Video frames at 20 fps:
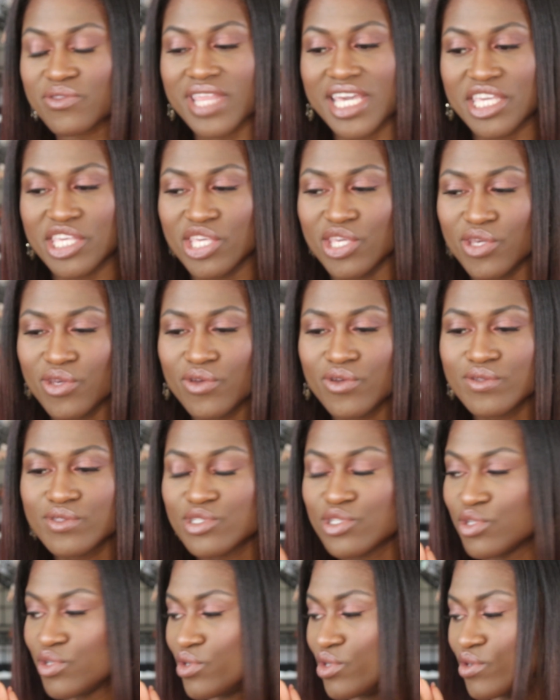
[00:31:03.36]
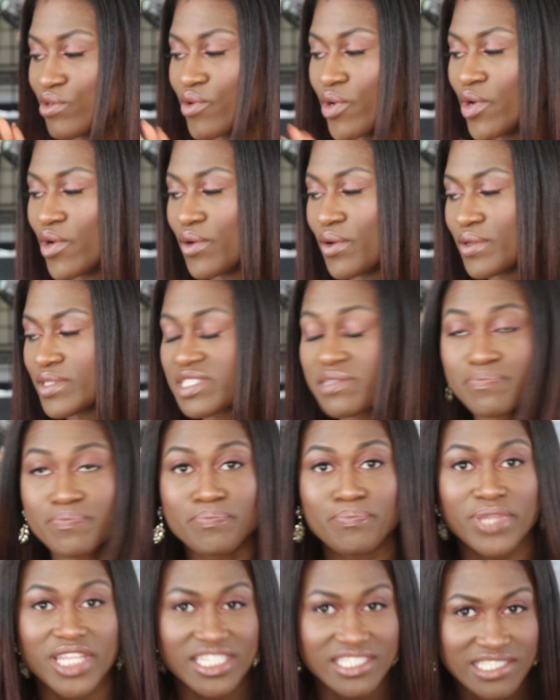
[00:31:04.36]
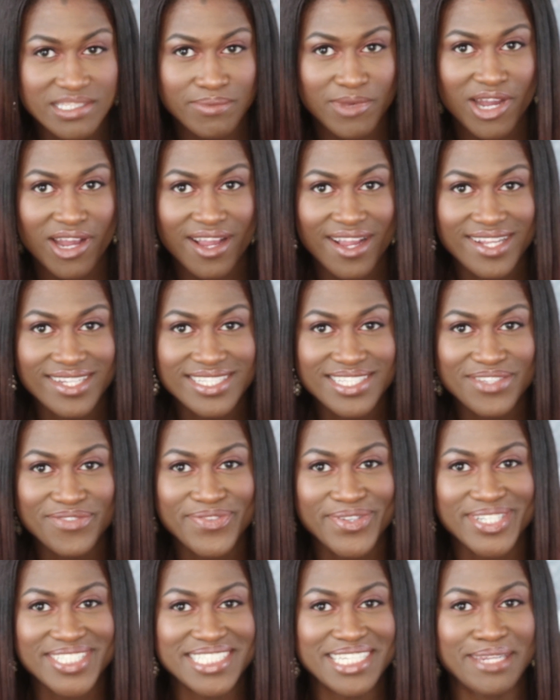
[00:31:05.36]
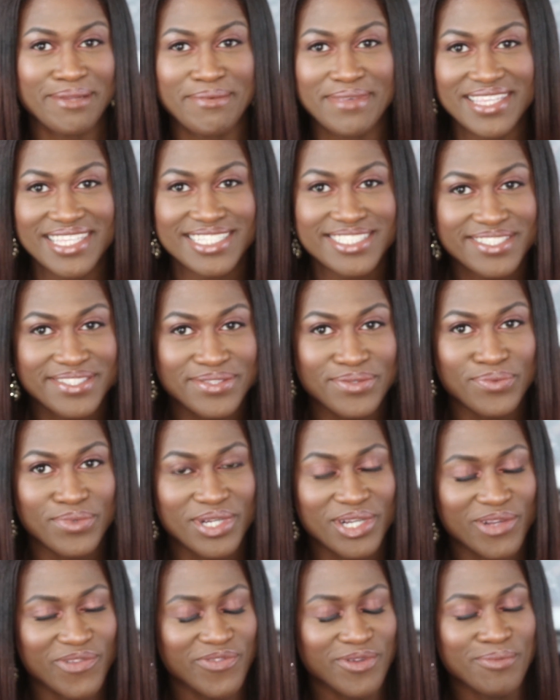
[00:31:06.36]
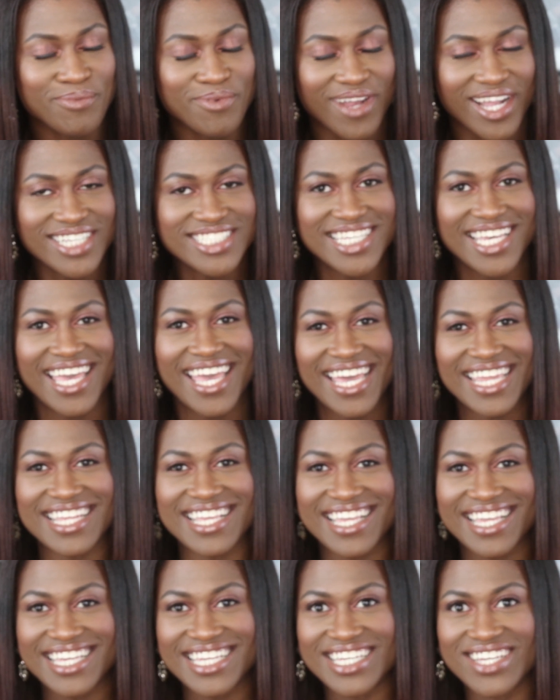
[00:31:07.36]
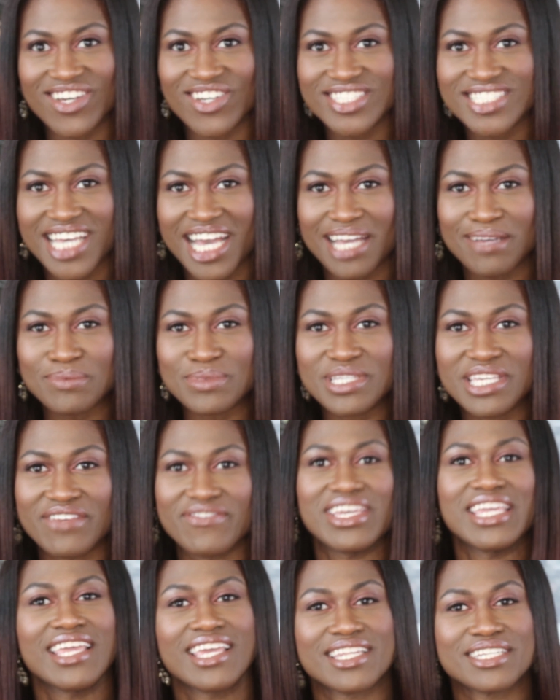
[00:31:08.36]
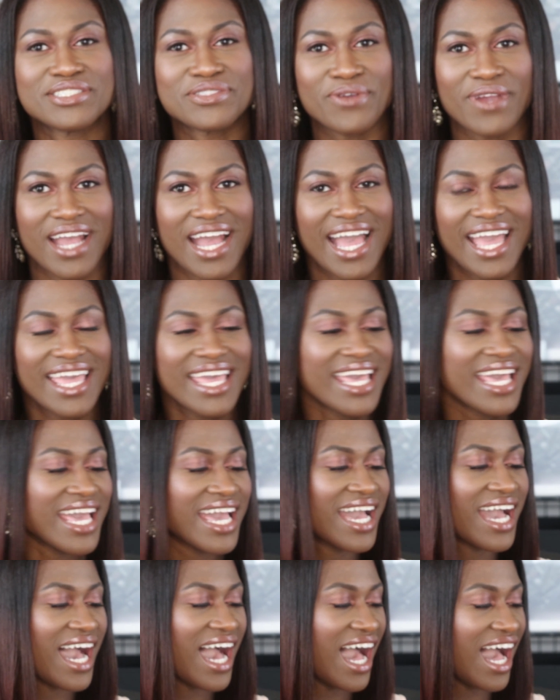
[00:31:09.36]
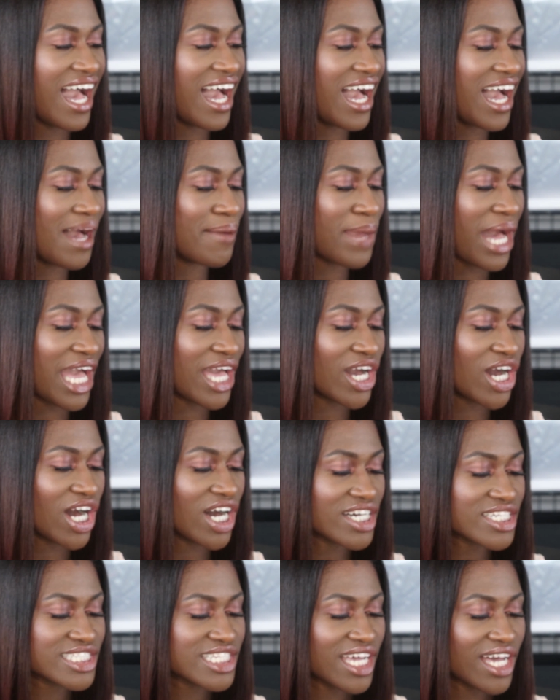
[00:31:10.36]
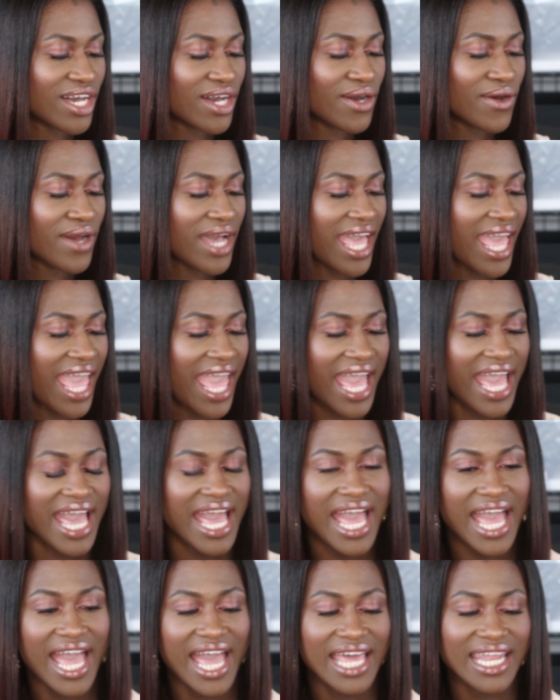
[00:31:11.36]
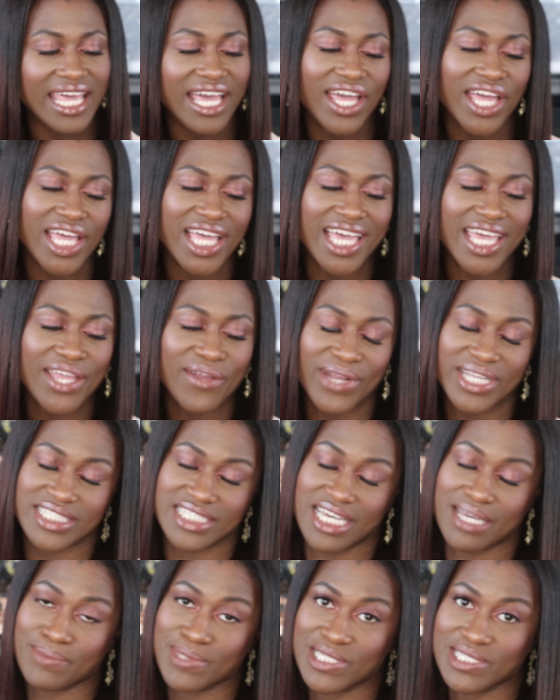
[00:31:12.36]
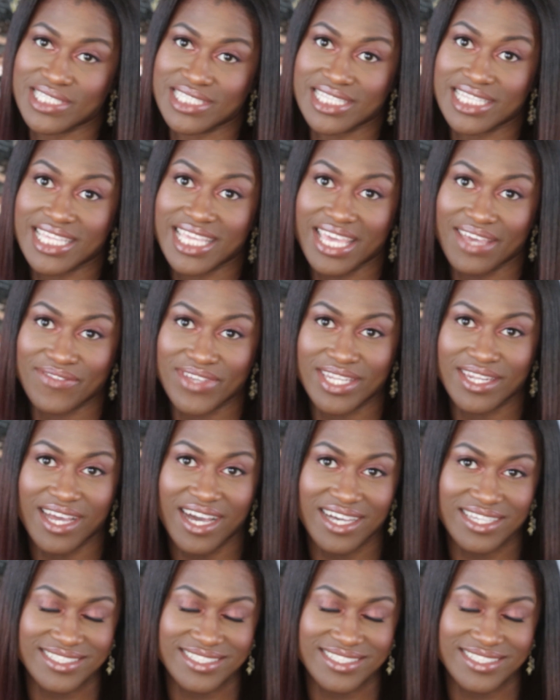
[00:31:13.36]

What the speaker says: thank you to LensMart for sending me this wonderful brush. I had a good time giving it a try. I also had a great time using the Kevyn